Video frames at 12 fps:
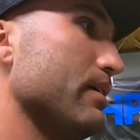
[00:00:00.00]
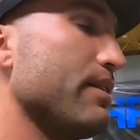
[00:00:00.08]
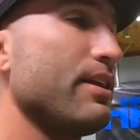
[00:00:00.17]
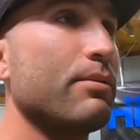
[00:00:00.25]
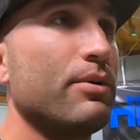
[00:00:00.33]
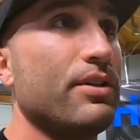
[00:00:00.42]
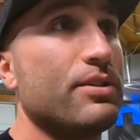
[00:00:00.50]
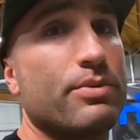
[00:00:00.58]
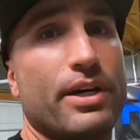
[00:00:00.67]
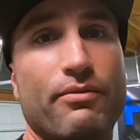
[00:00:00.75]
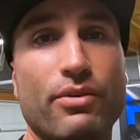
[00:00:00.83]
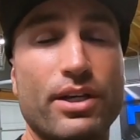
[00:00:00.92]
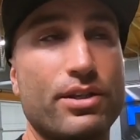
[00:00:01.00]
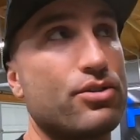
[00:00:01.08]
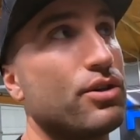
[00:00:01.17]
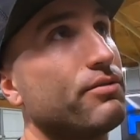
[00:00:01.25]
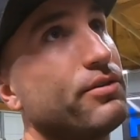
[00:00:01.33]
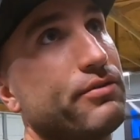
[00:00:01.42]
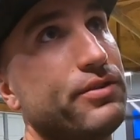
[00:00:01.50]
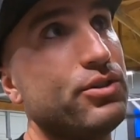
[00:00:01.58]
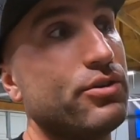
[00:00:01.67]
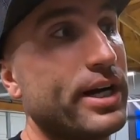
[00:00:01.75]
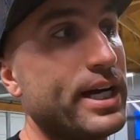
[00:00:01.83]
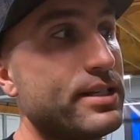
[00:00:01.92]
think about it this way: if we got the truck for a
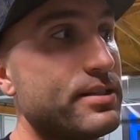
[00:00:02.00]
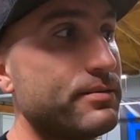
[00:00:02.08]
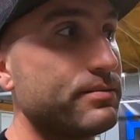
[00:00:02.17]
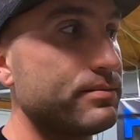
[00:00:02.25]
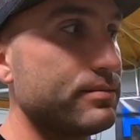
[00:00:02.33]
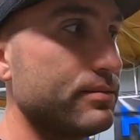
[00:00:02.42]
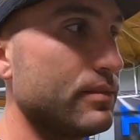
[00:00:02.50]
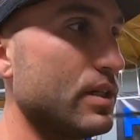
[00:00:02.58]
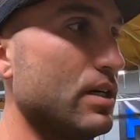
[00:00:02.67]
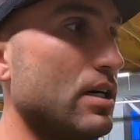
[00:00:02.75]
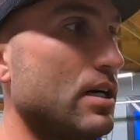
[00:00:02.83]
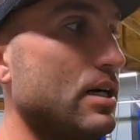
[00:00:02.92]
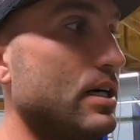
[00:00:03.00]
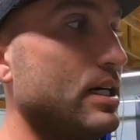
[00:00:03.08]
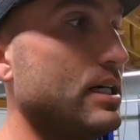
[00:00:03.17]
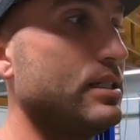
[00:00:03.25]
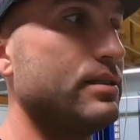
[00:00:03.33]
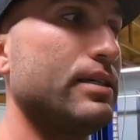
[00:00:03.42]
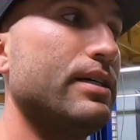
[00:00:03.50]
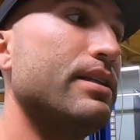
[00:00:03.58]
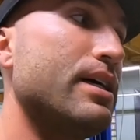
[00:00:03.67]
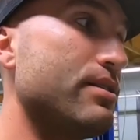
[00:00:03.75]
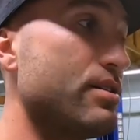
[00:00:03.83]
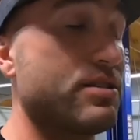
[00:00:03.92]
few grand uh,
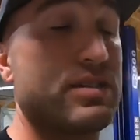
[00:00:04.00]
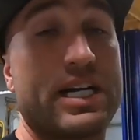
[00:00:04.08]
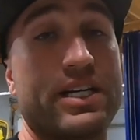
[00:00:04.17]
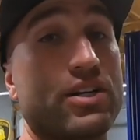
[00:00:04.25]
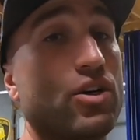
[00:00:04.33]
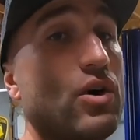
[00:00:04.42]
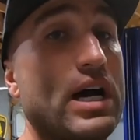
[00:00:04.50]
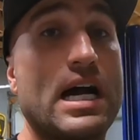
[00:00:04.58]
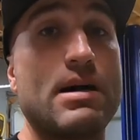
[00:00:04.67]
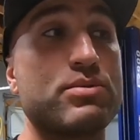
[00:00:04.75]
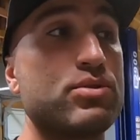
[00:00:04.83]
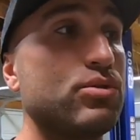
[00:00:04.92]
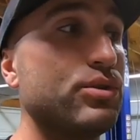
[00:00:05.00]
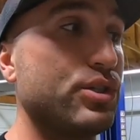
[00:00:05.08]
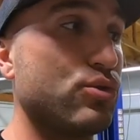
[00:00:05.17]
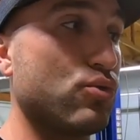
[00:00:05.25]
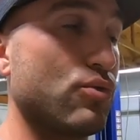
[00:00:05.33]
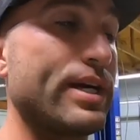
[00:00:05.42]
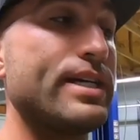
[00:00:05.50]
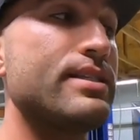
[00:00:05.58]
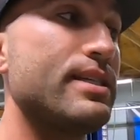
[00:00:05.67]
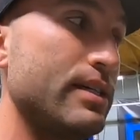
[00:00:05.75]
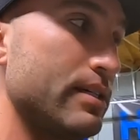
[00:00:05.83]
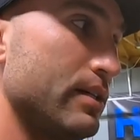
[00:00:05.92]
and then decided to go absolutely
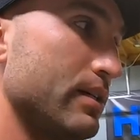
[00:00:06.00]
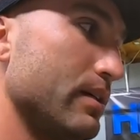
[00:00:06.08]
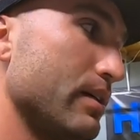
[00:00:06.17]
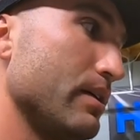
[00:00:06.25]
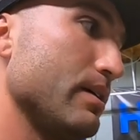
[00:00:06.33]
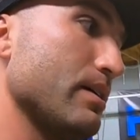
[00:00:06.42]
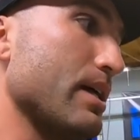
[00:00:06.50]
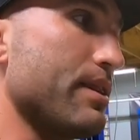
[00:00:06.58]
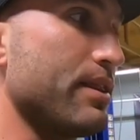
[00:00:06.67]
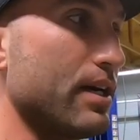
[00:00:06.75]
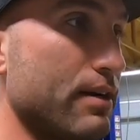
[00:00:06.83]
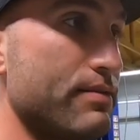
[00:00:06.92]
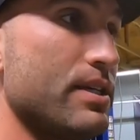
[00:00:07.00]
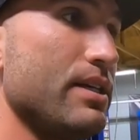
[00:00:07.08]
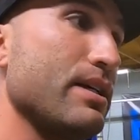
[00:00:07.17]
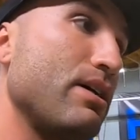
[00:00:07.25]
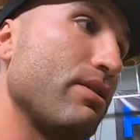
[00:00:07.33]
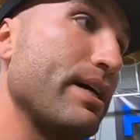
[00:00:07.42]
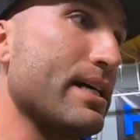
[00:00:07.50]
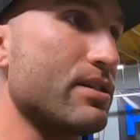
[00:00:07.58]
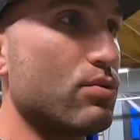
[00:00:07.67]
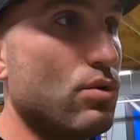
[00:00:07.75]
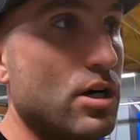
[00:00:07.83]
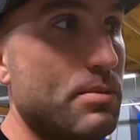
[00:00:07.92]
crazy, I think I've seen Hellcat
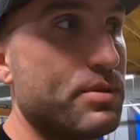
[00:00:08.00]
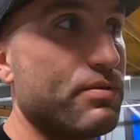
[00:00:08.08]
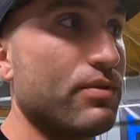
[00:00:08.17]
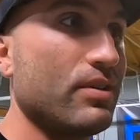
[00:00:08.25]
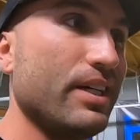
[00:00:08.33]
swaps for